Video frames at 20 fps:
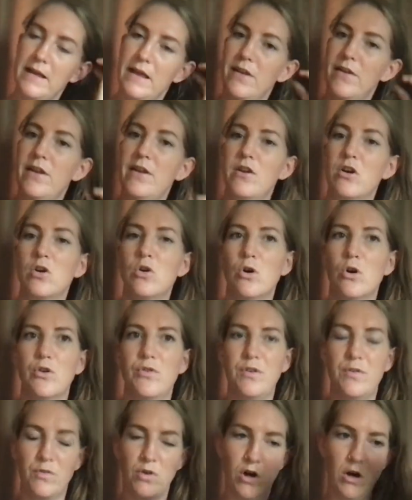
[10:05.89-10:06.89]
And in the
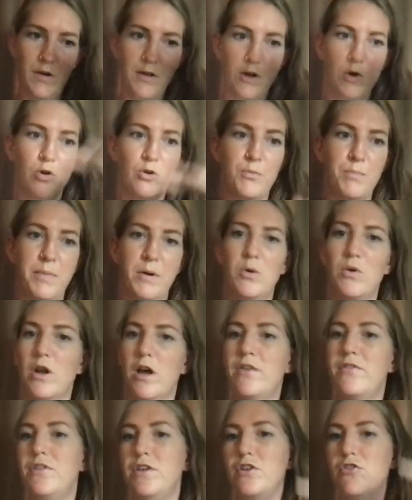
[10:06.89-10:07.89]
course, you've got a course builder,
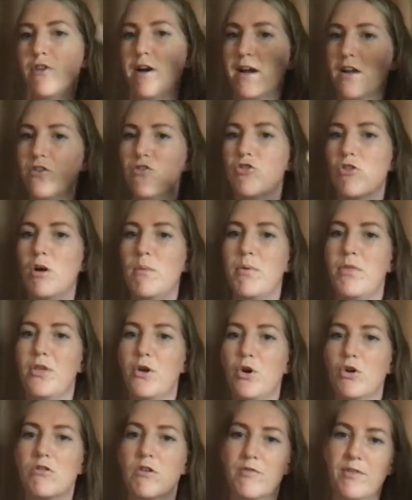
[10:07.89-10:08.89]
so you drag and drop the
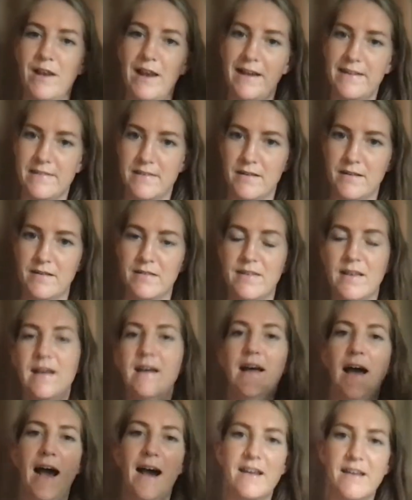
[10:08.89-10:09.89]
order of your lessons,
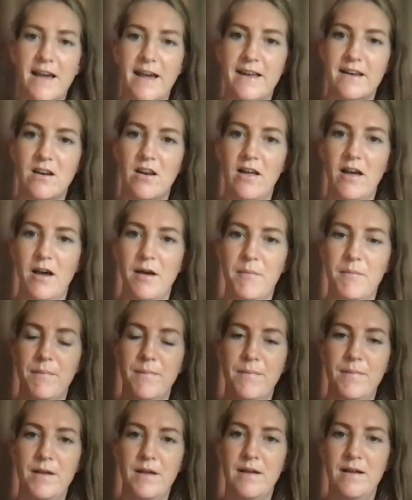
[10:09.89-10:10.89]
add
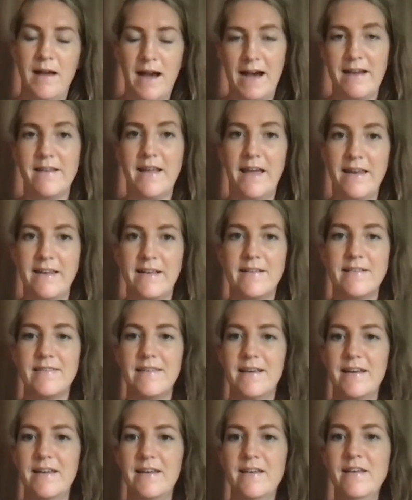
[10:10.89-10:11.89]
headings
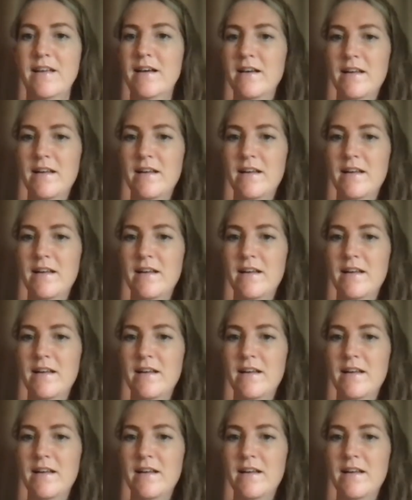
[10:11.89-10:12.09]
in,